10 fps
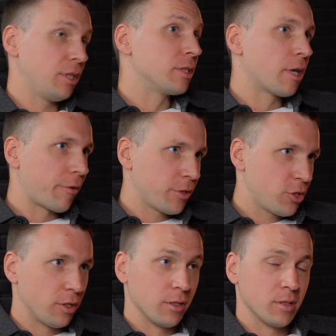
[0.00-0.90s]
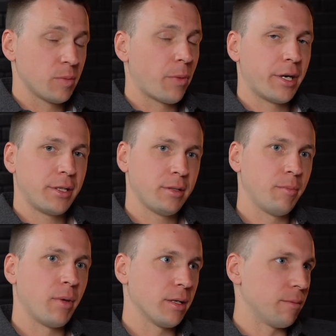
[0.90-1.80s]
encouraged and inspired
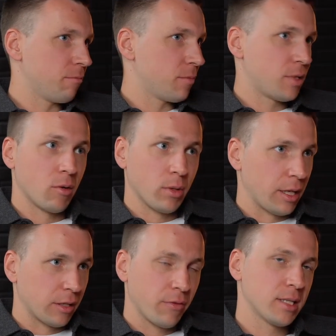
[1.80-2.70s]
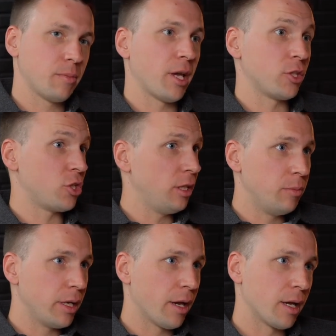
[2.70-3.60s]
by someone like FastMatch,
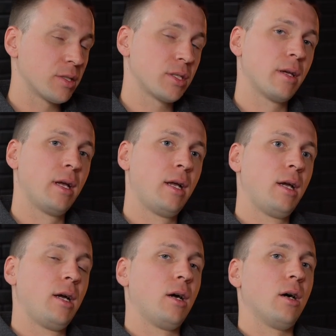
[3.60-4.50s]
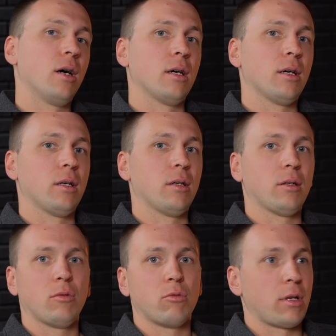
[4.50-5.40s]
EBS,
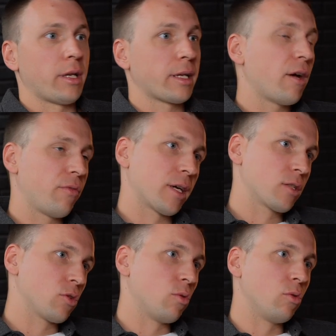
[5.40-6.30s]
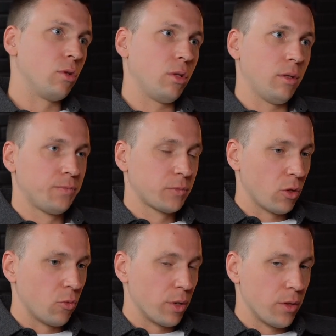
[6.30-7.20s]
or like FX All
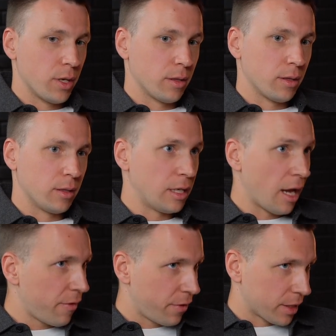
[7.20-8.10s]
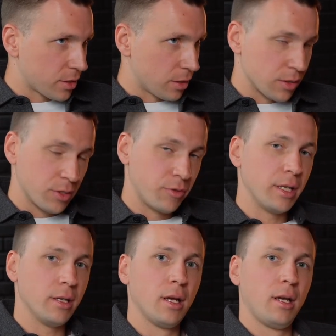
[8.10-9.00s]
within the FX
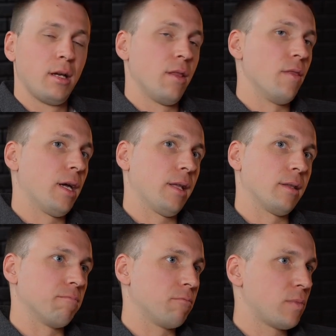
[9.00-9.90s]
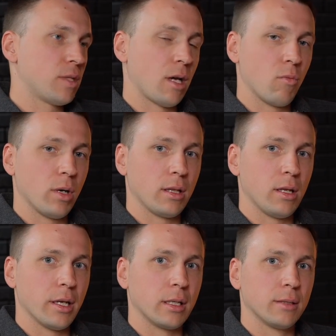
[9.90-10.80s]
industry, than someone
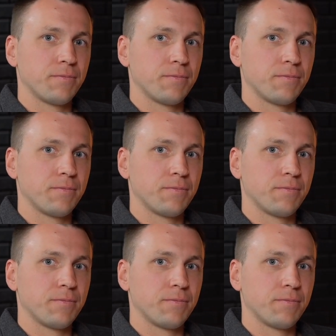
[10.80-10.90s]
like